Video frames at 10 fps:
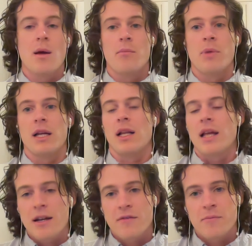But a
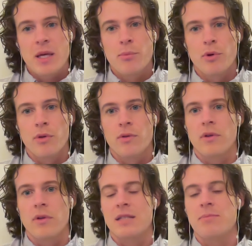lot of people
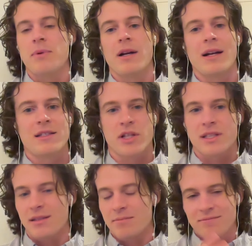experience just,